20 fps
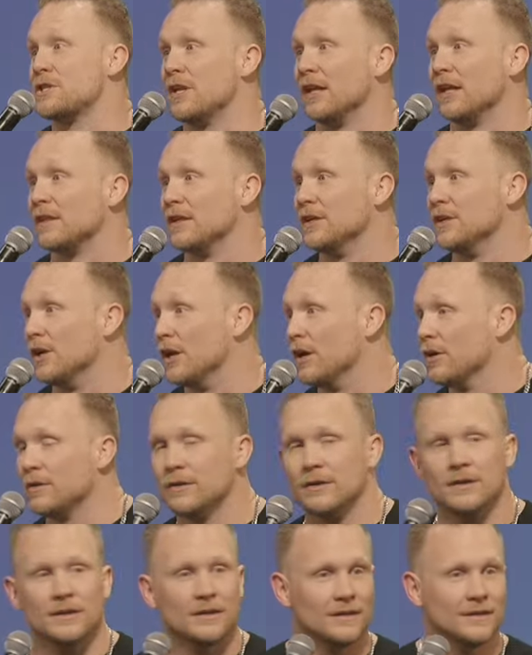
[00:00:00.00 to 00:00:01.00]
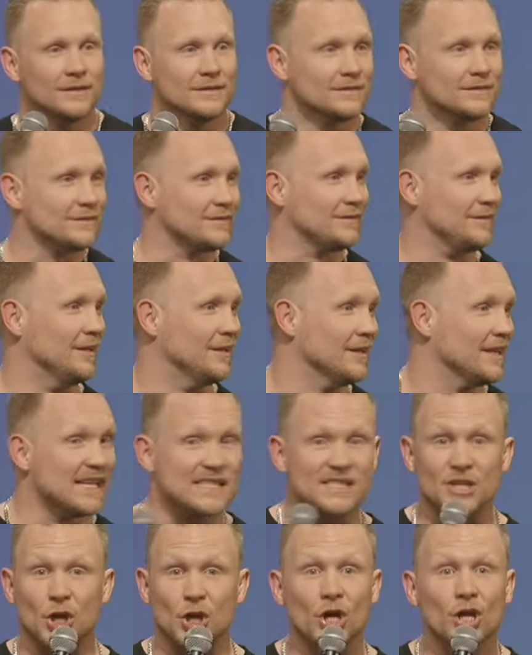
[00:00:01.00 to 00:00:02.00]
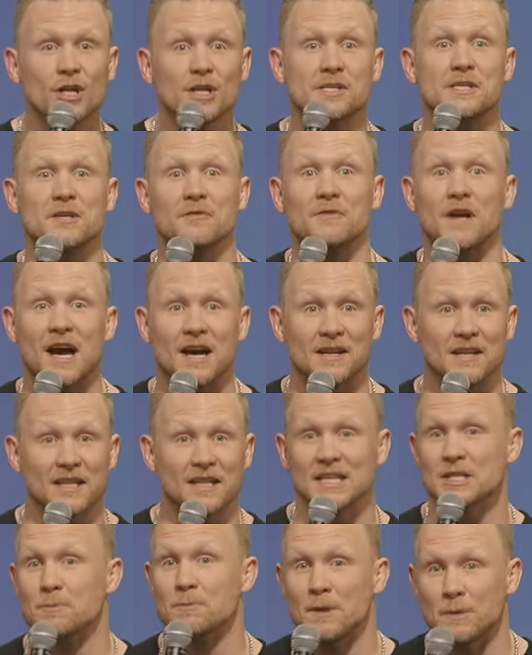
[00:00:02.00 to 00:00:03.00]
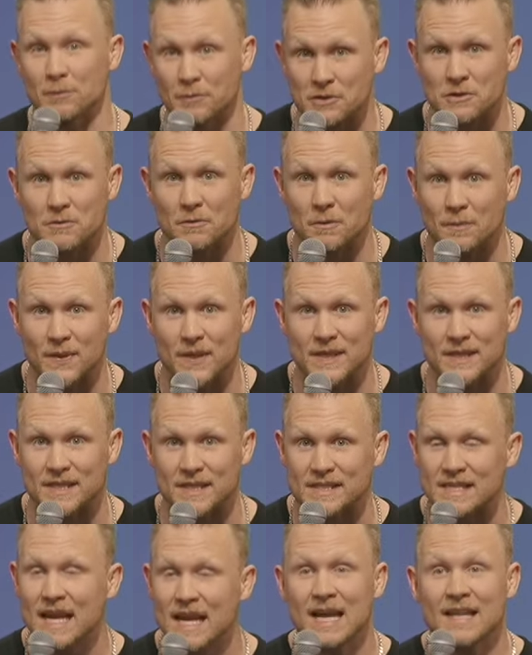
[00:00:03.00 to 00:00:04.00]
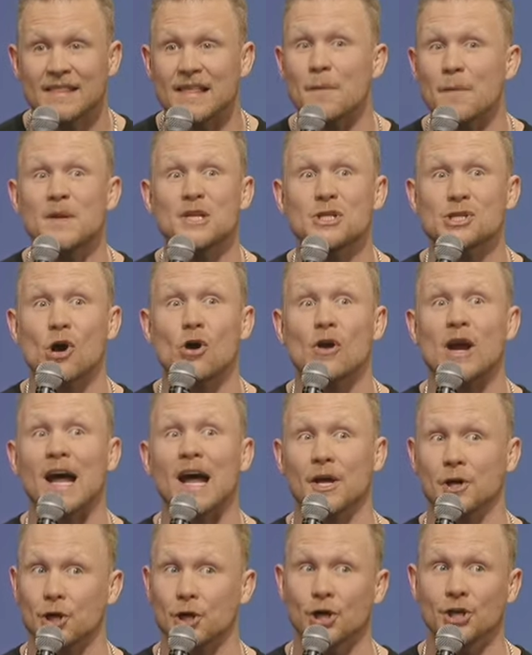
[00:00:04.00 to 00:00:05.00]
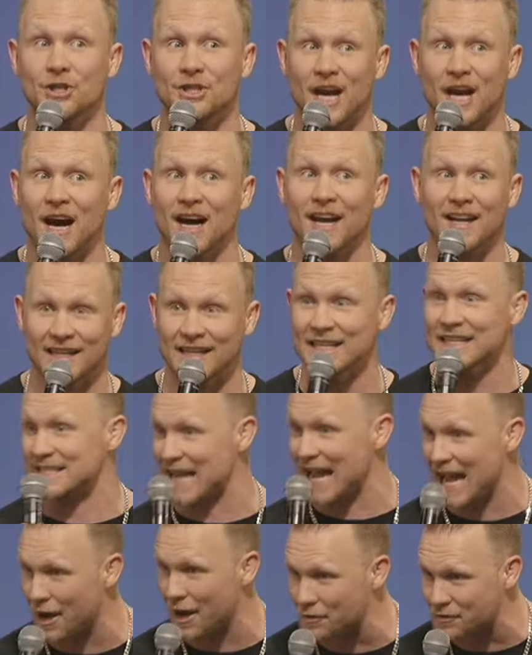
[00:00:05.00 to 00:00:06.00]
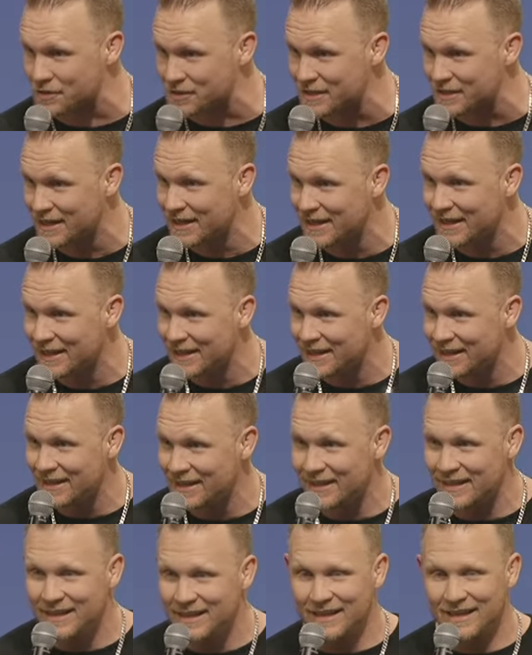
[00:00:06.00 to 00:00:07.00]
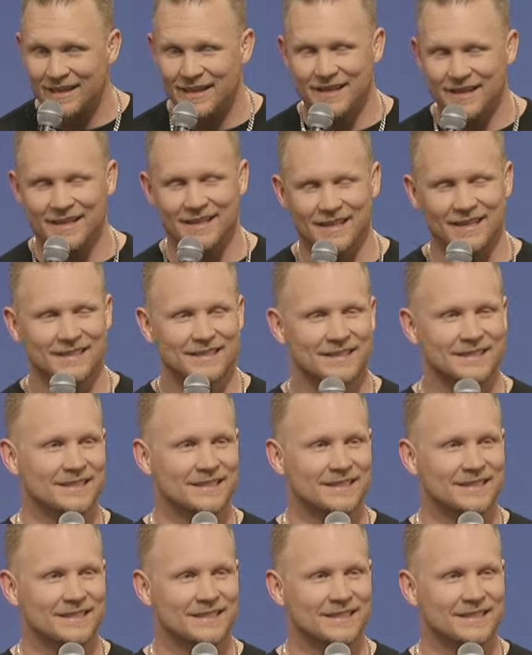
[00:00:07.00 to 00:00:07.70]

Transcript: preach nothing, you know? It's the goodness of God that leads people to repentance. That means y'all got a good God in this house. Amen.